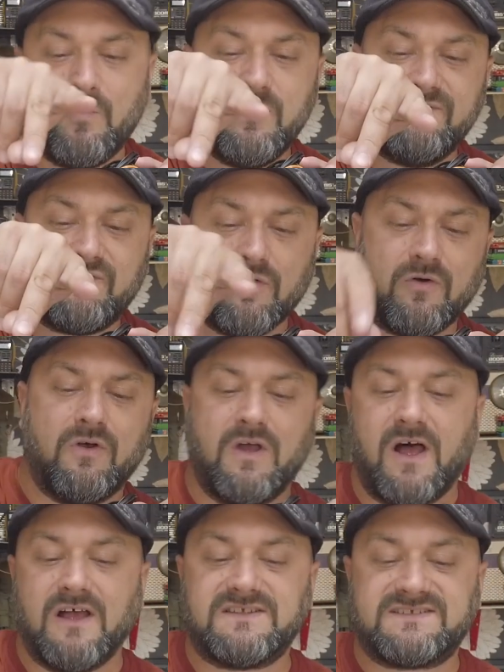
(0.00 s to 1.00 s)
We've got
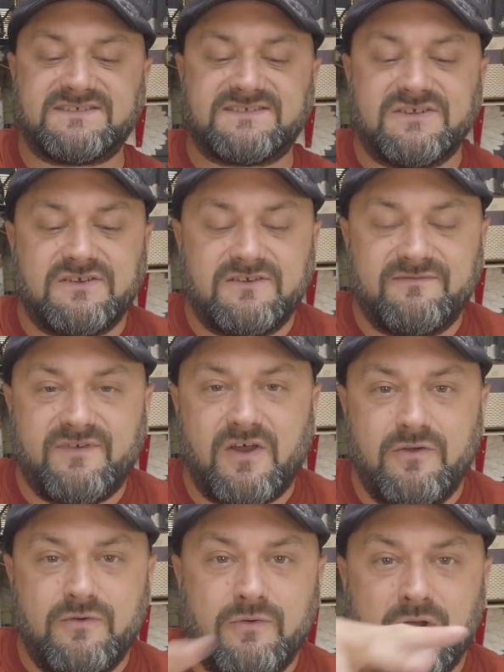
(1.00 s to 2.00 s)
a
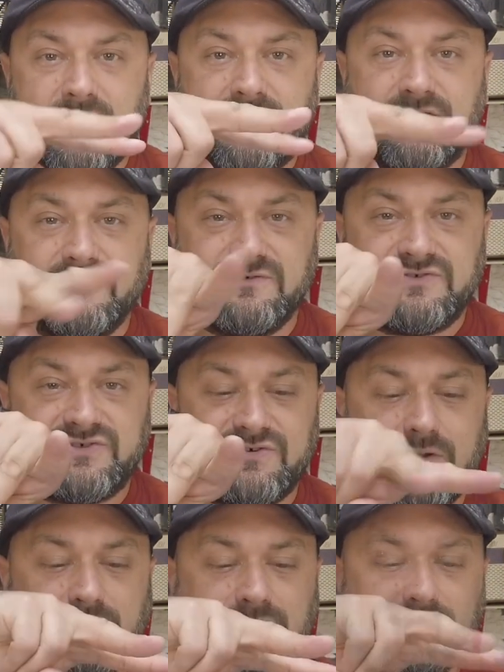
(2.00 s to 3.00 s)
servo
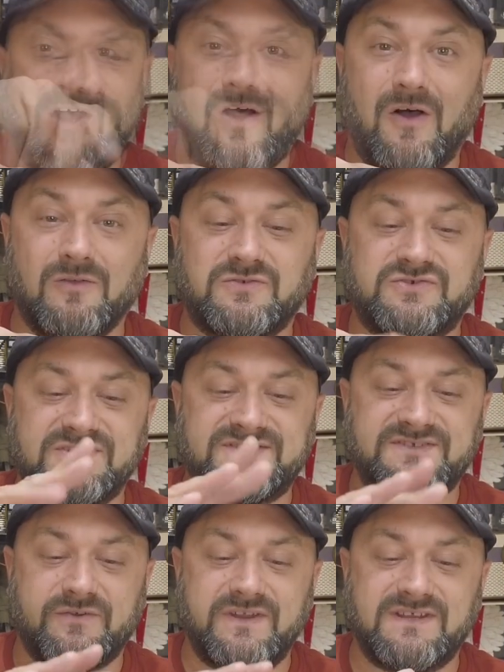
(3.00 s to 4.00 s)
control
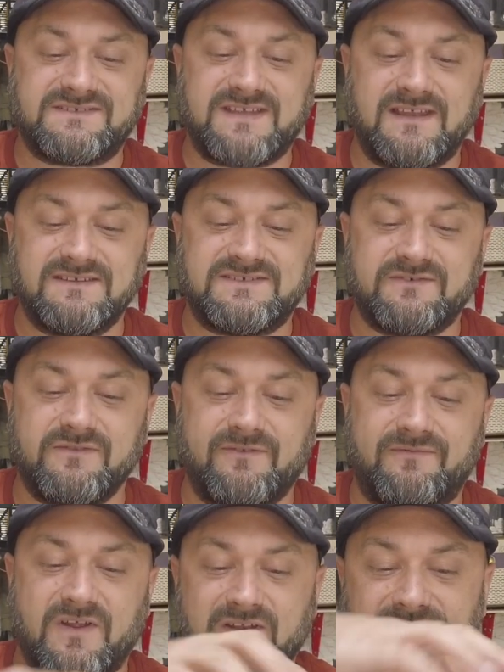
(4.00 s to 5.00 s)
ultrasonic sensor on the
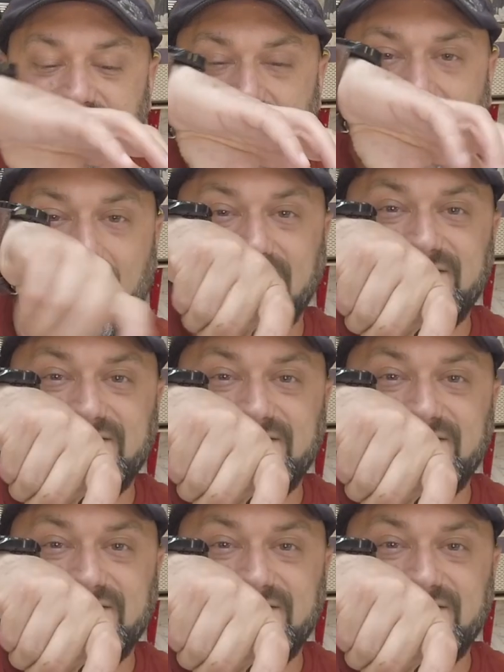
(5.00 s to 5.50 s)
front of it.